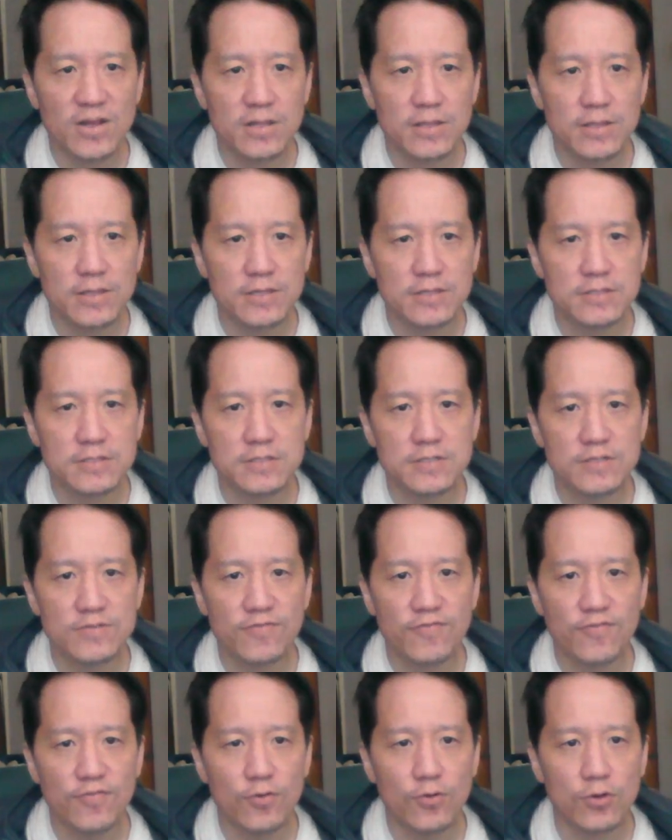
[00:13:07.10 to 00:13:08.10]
This is
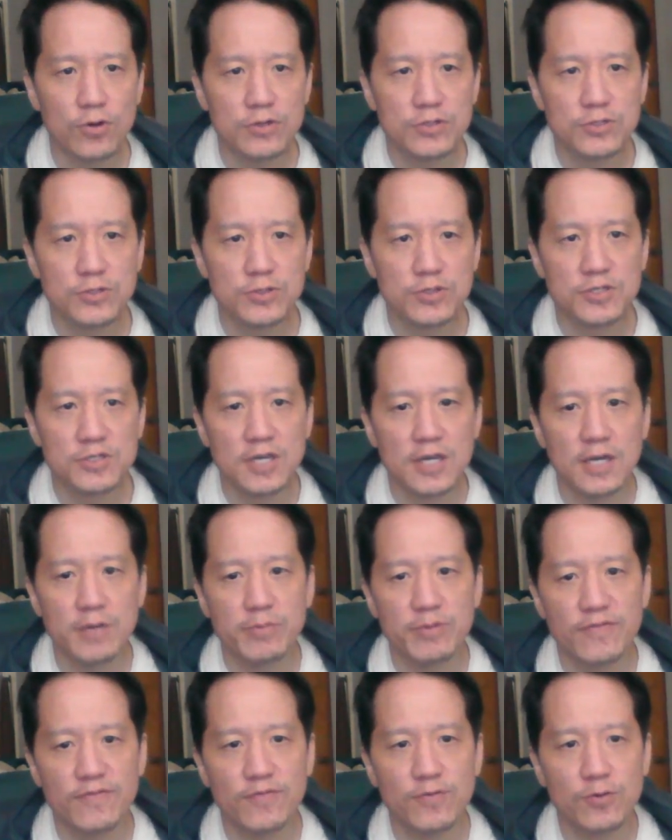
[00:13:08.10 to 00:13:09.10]
4, so this
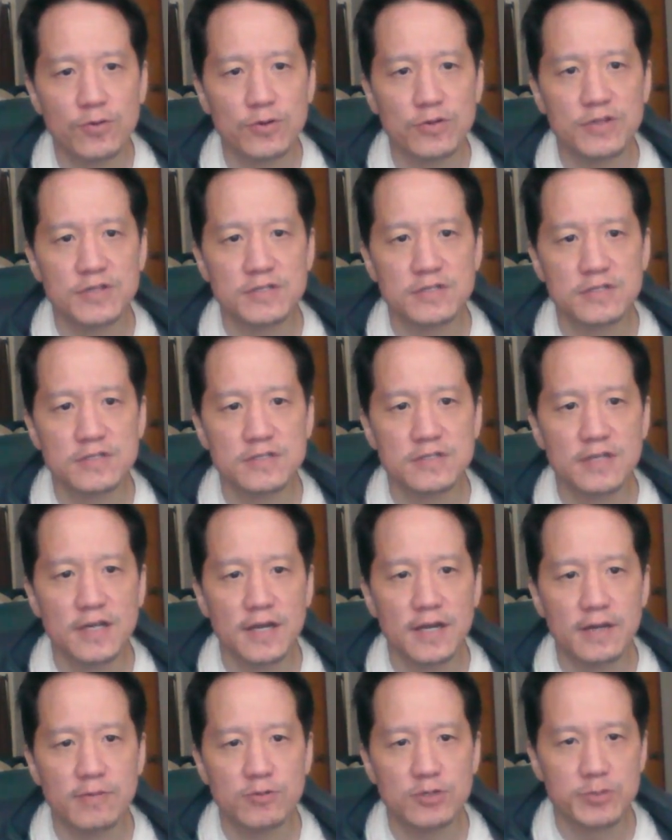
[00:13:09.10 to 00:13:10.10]
can't be 4. This is
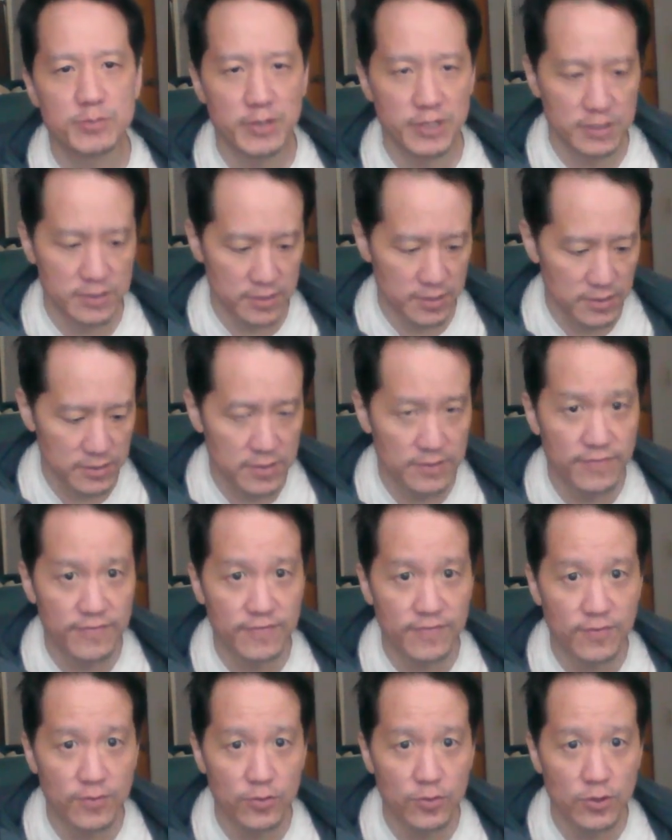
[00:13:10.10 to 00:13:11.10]
9, which makes this a
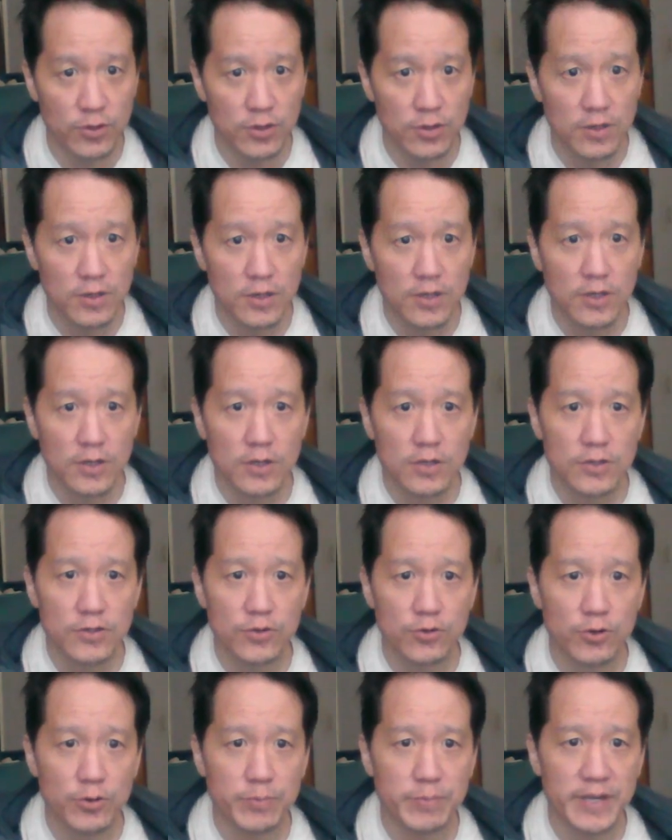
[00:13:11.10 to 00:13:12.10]
4.
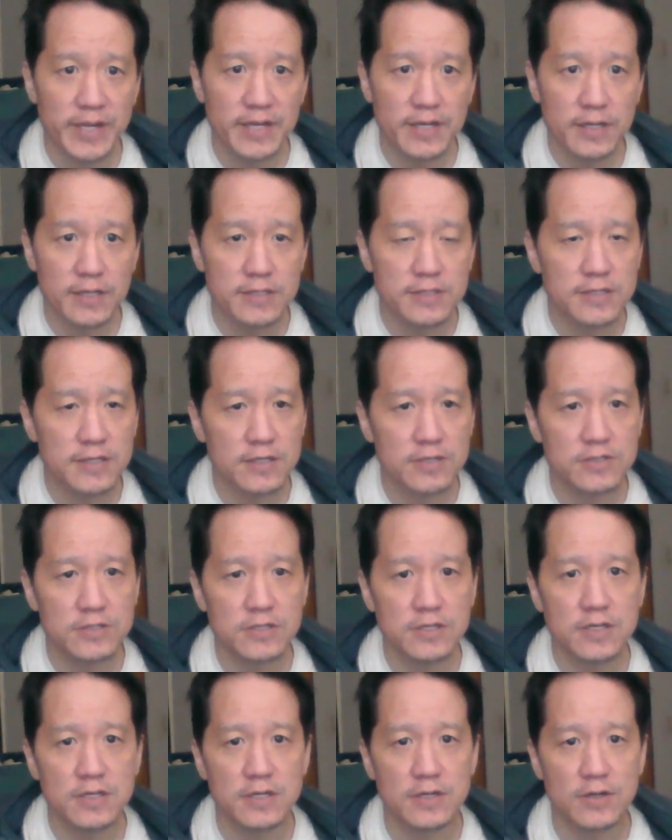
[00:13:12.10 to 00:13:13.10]
The remaining cells
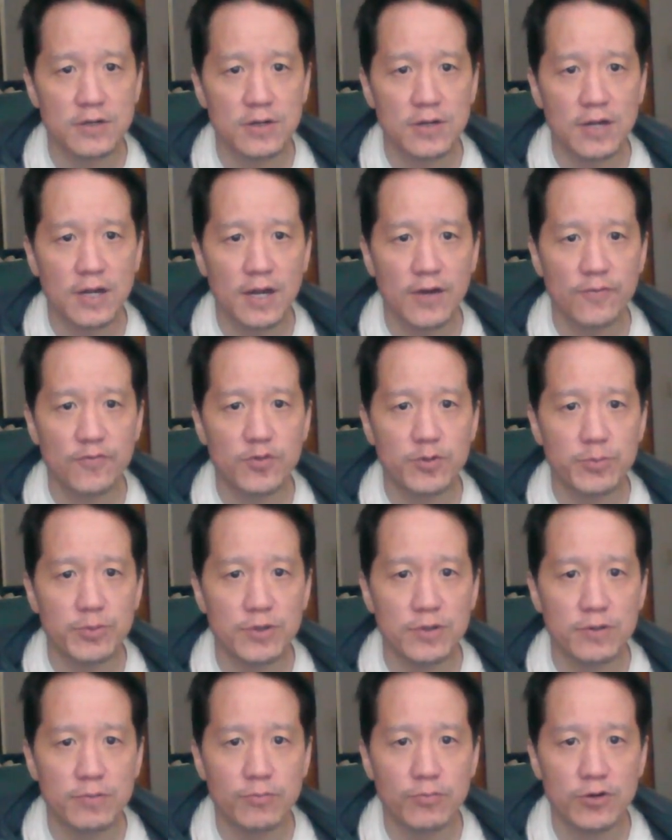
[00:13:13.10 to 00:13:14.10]
here have to
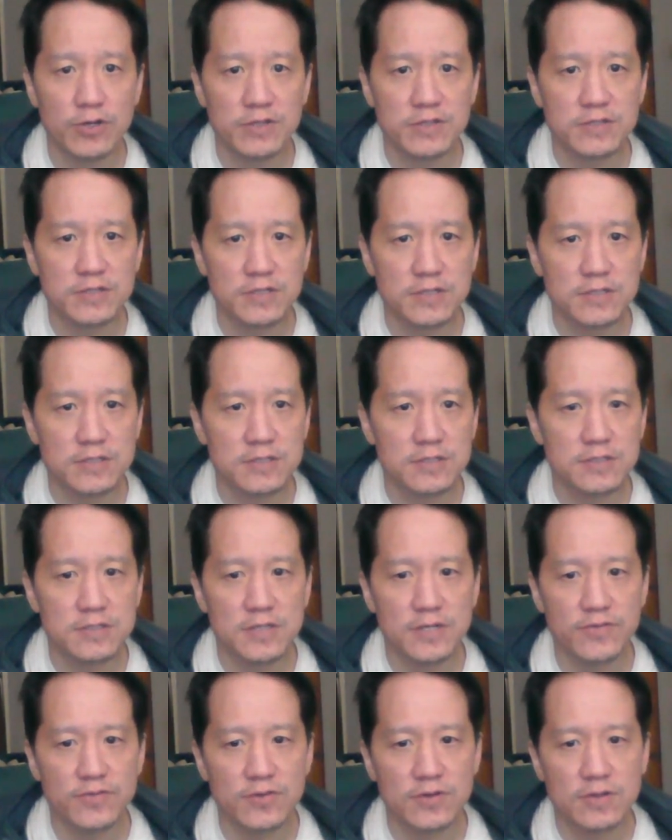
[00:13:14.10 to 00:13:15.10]
be 1, 6, and
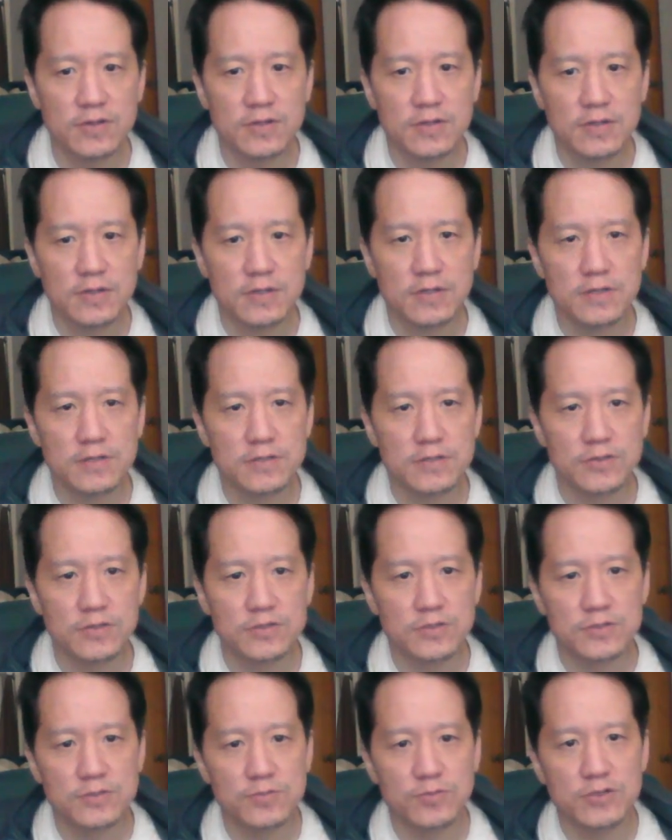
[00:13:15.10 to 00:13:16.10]
7. So
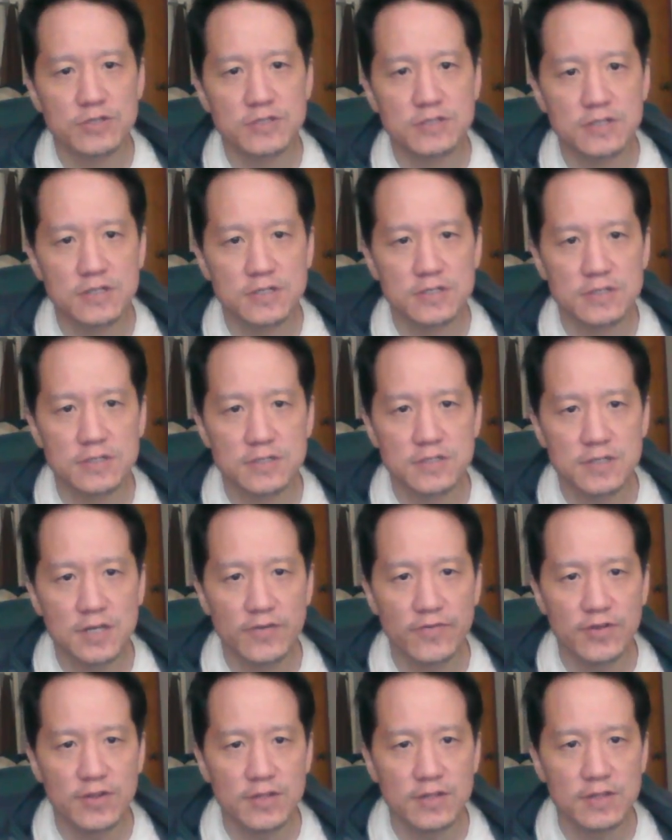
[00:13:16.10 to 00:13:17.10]
this is 1, 6, and
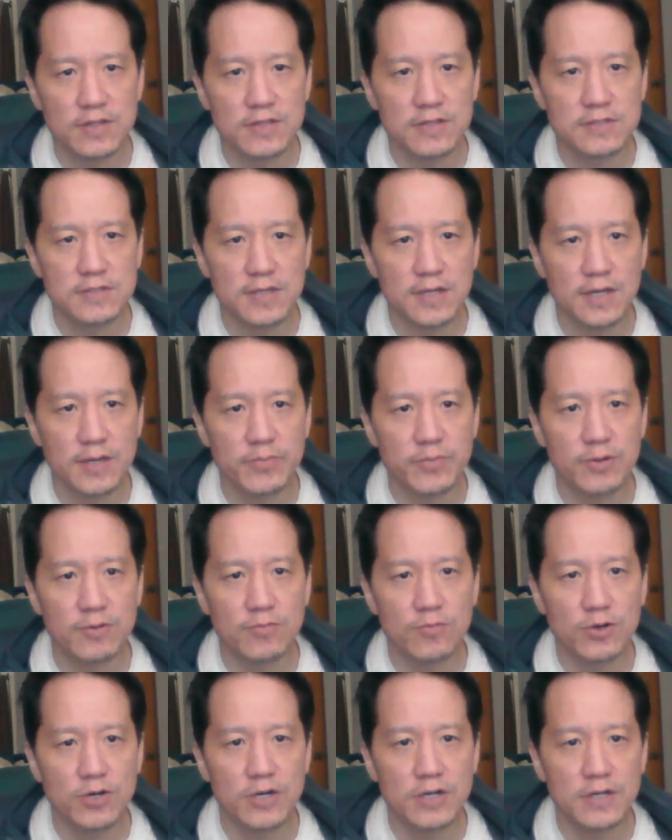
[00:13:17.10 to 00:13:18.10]
7. These can't be
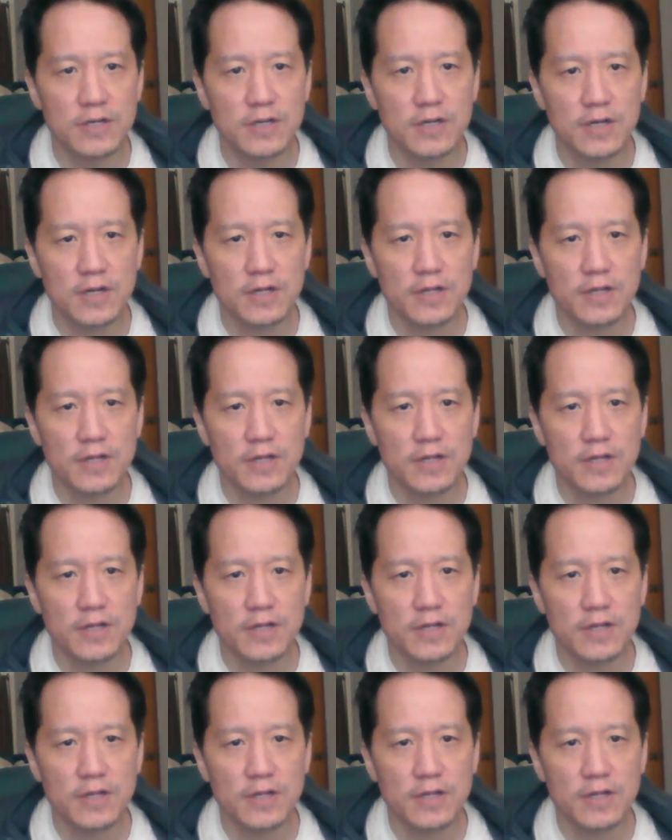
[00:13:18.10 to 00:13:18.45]
1.